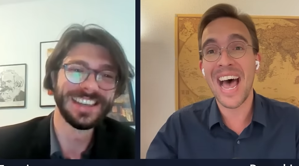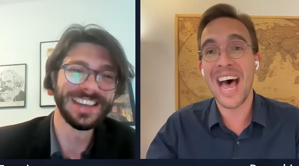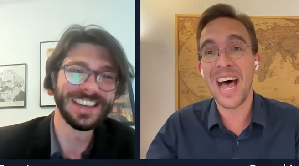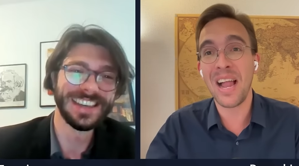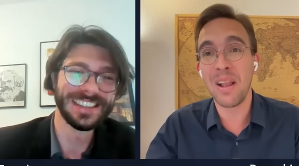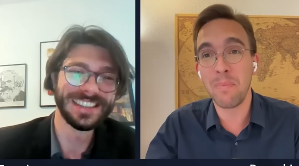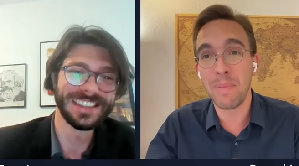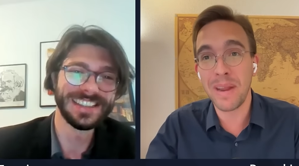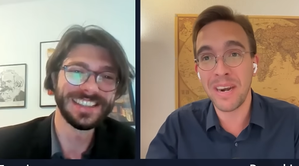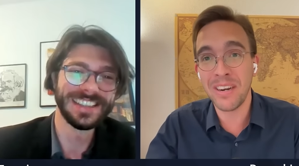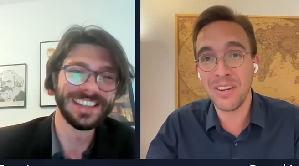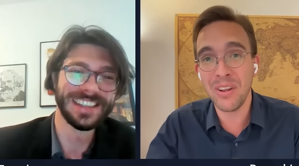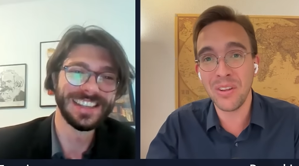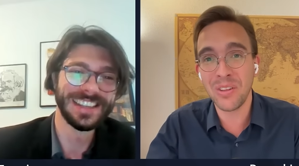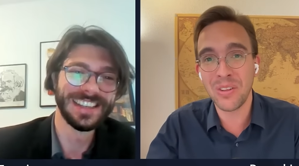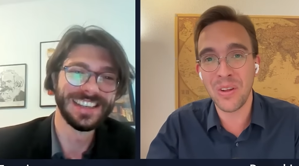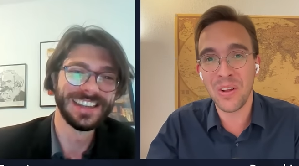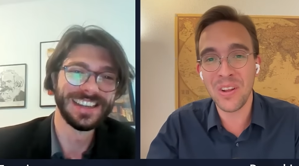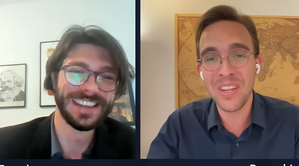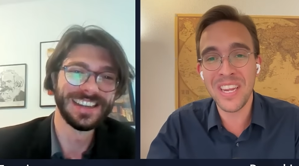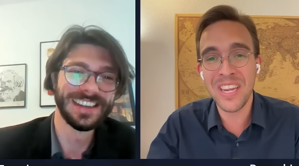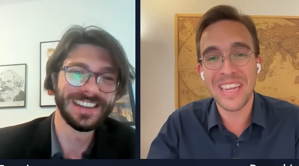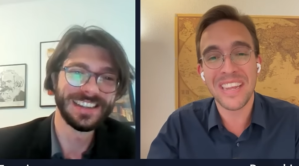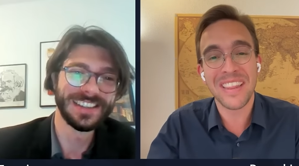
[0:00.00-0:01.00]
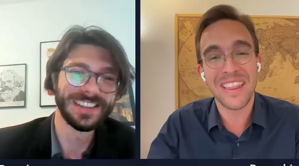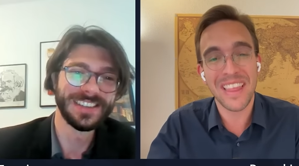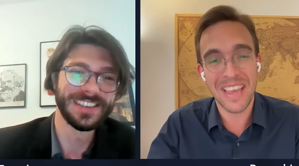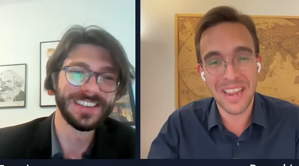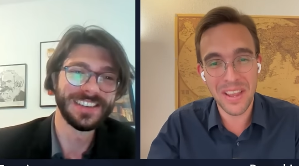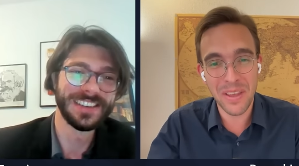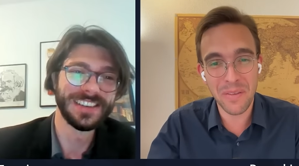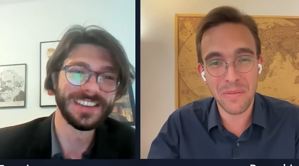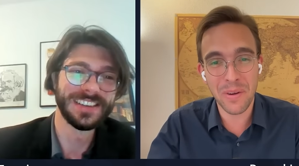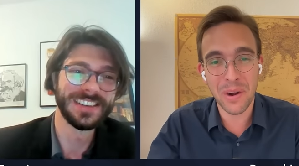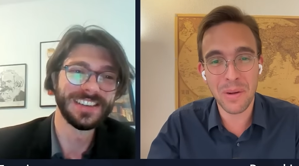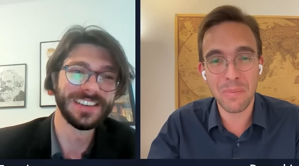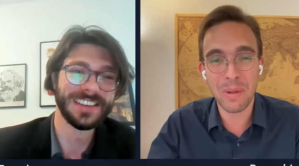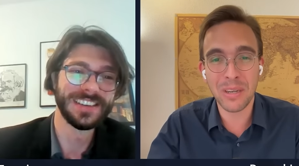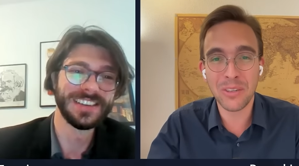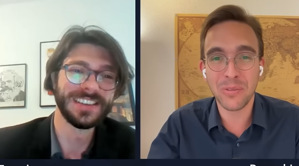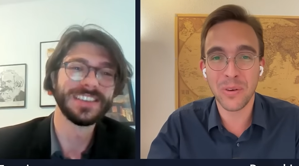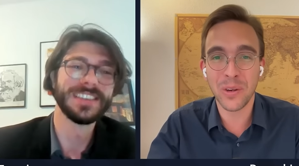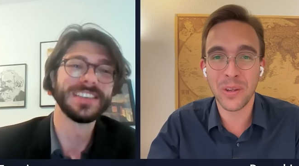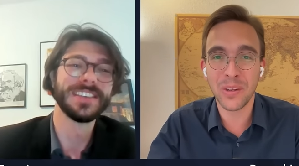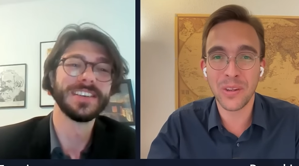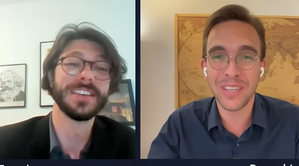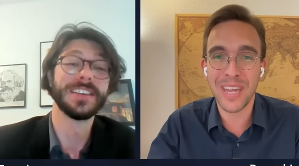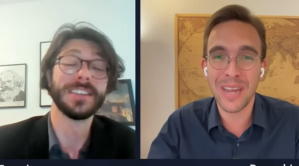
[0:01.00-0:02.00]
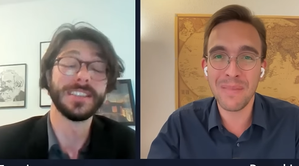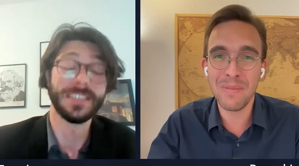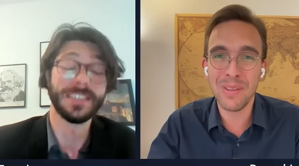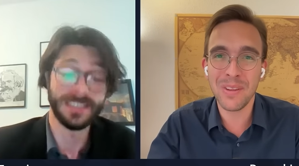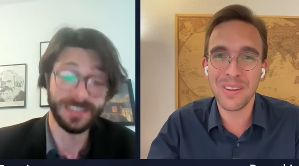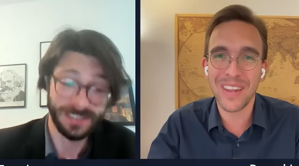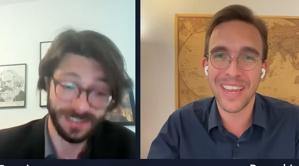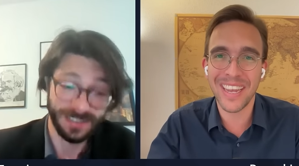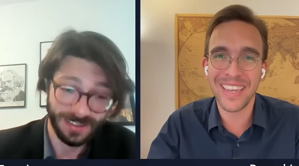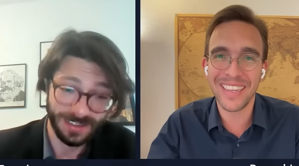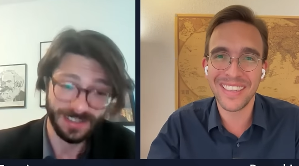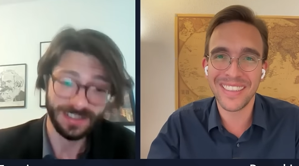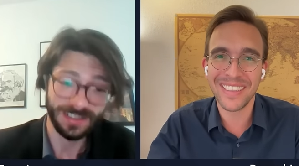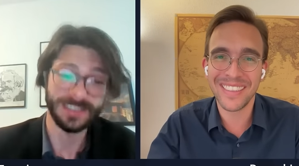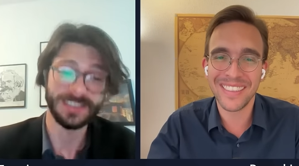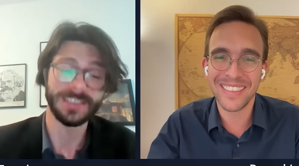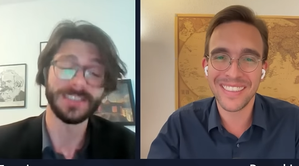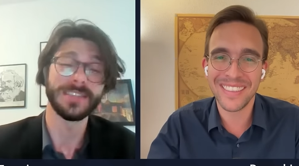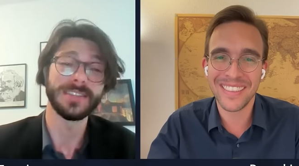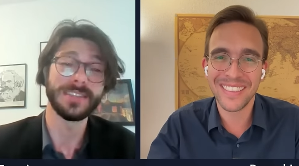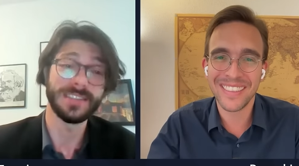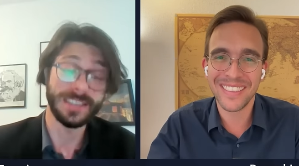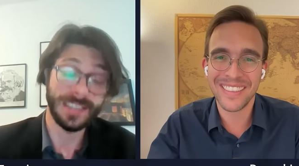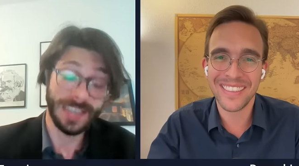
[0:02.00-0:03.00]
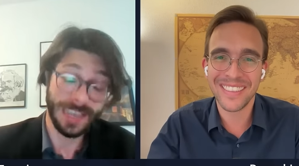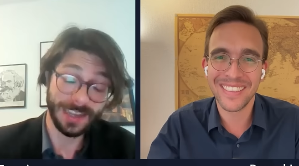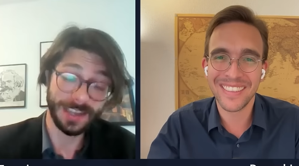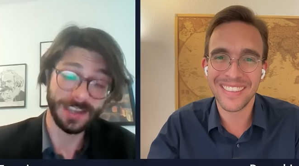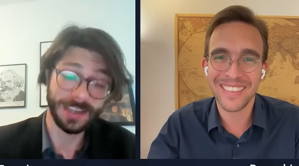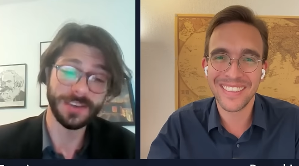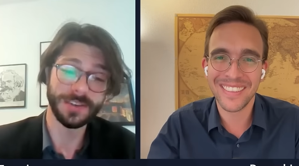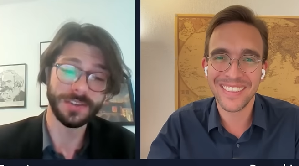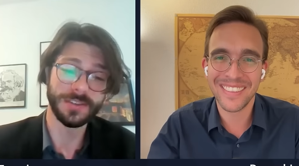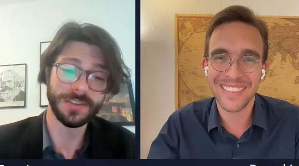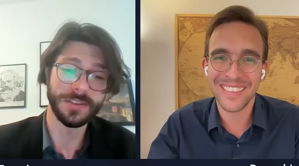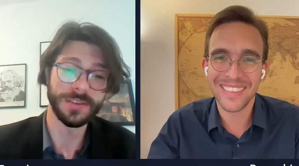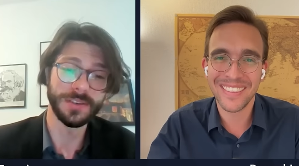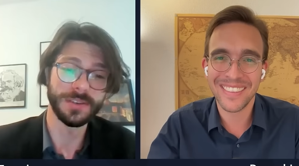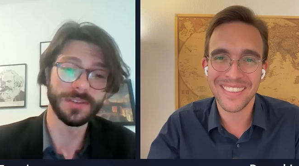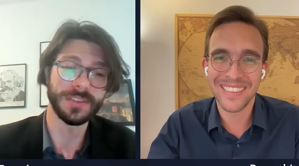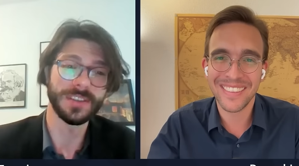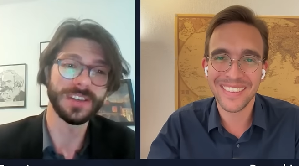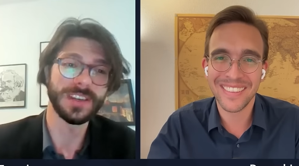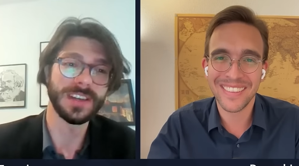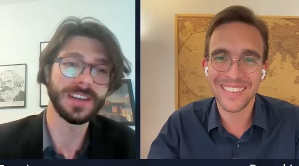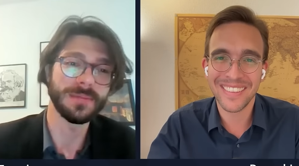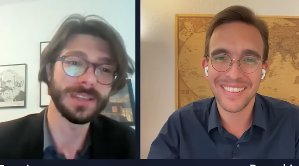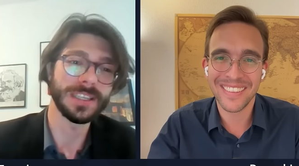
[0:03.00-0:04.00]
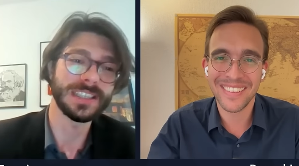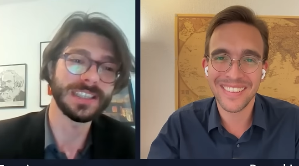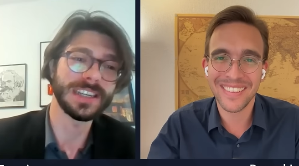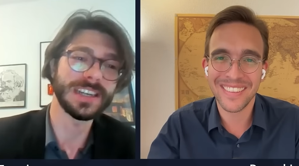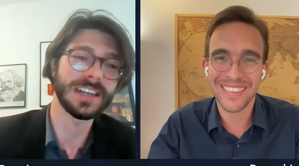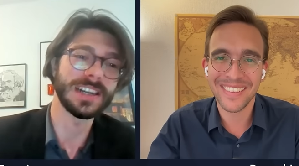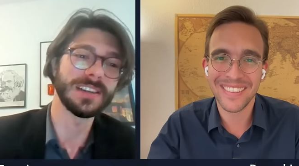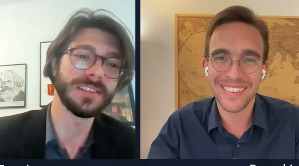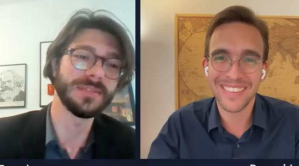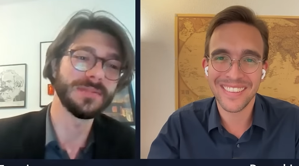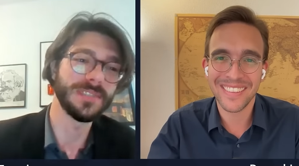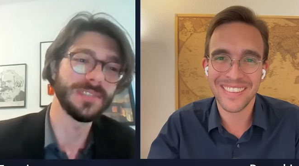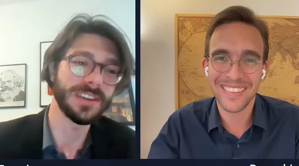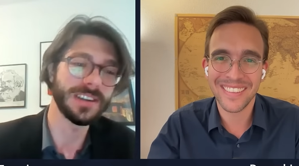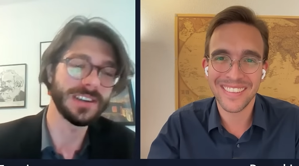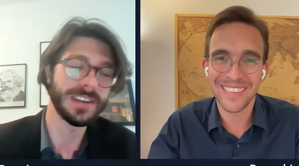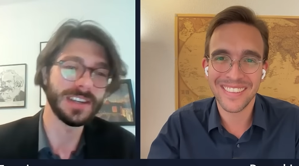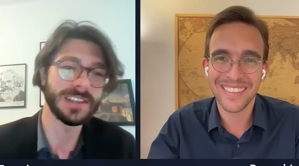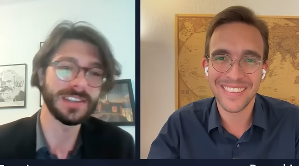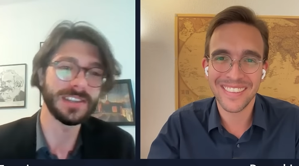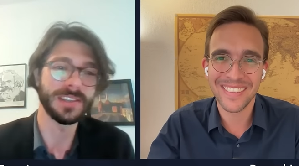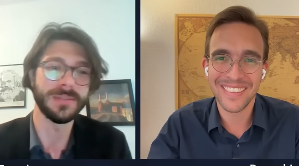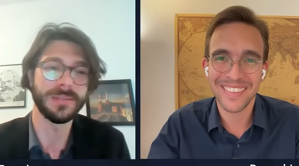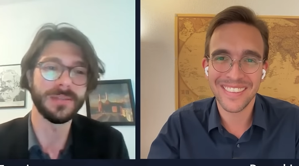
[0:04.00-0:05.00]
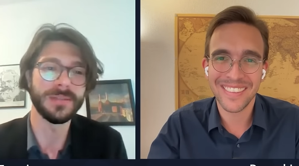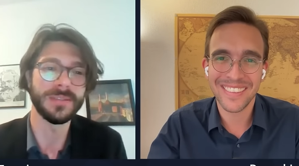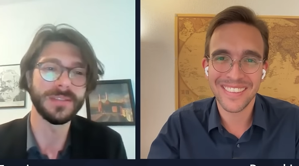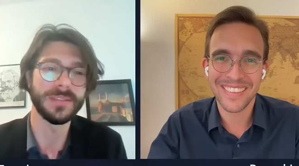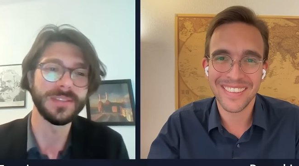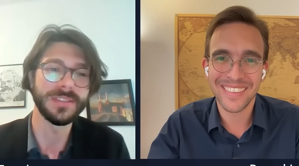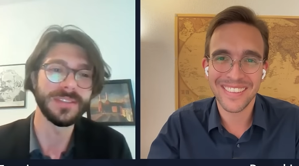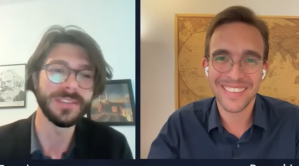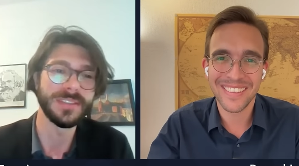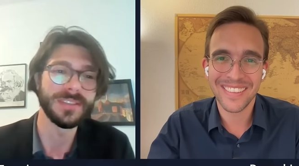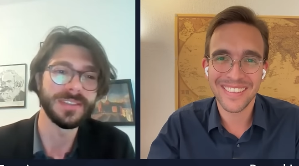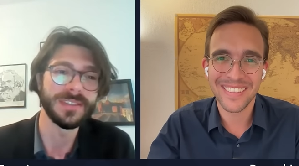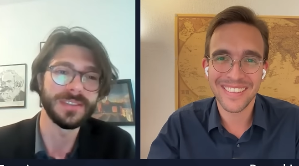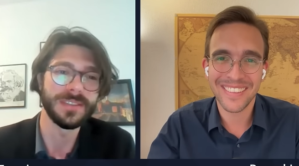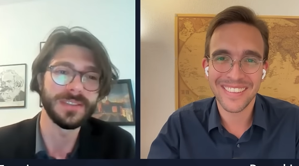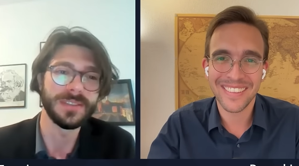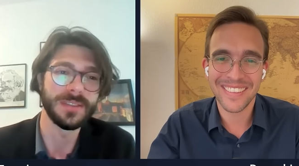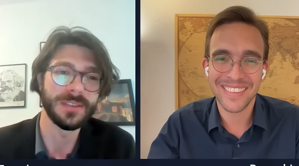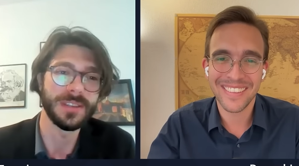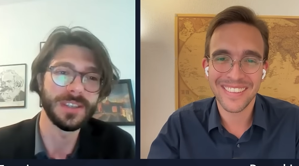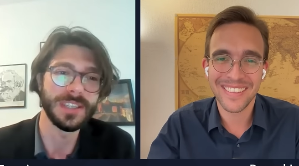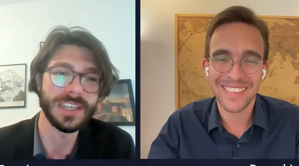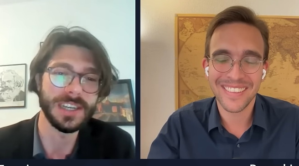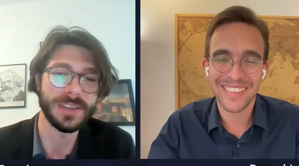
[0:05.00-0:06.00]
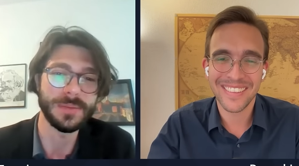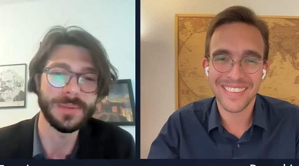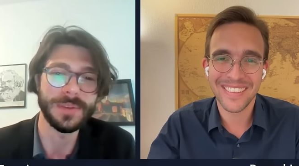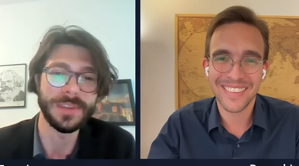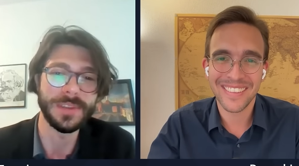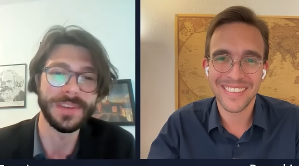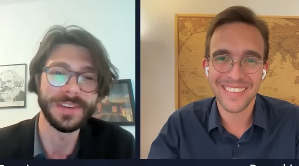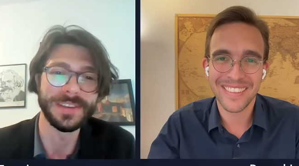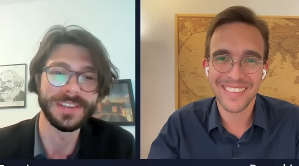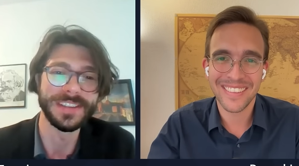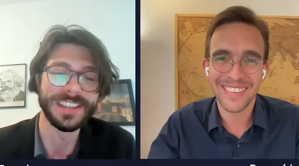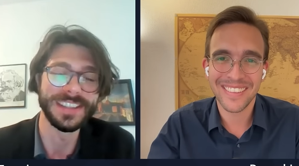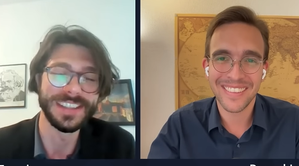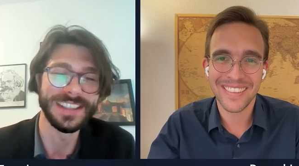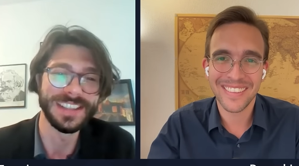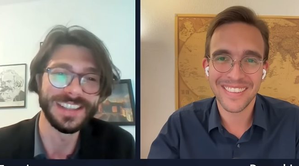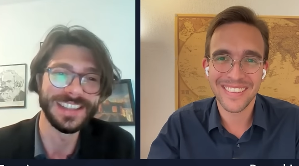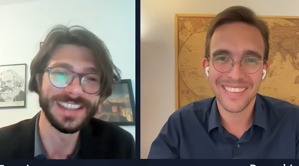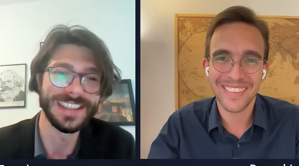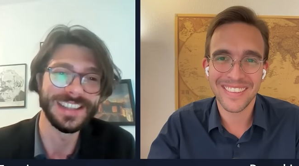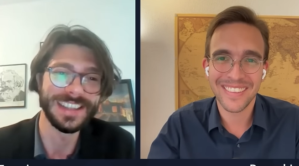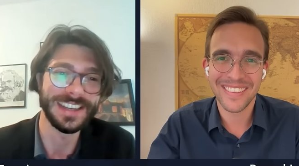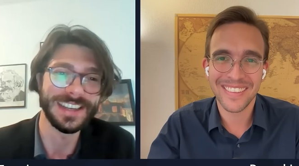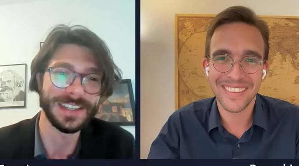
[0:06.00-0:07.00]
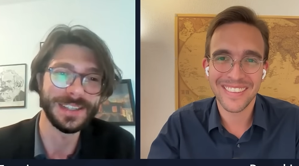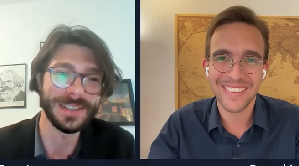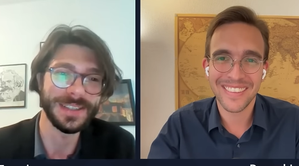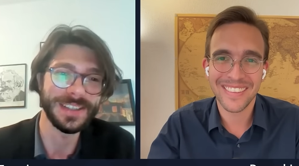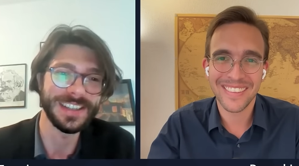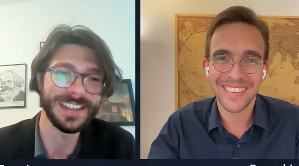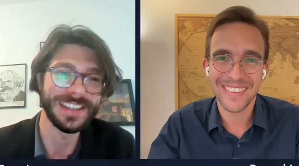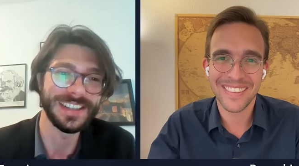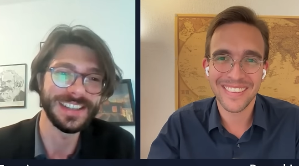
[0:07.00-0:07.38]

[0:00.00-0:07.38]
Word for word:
Speaker 1: Alberto Togni, thank you very much for your time today.
Speaker 2: Thank you to uh, Pascal. Very nice to, to discuss with you. Thank